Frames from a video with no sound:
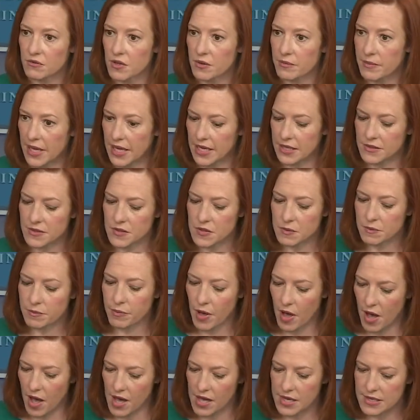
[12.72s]
remains
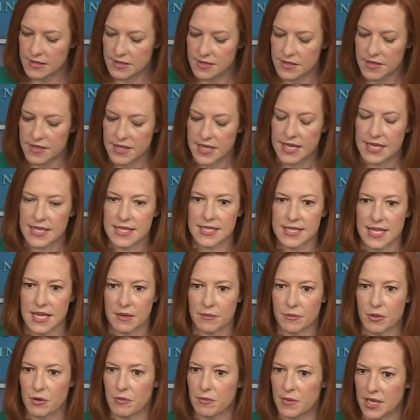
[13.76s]
paused to the
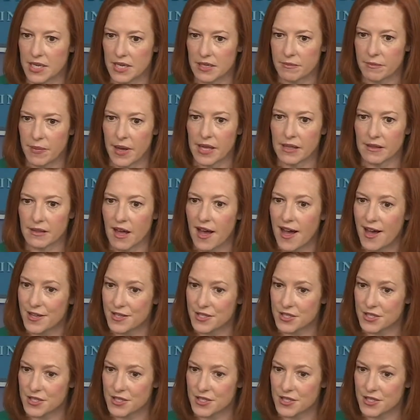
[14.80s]
extent permitted by law.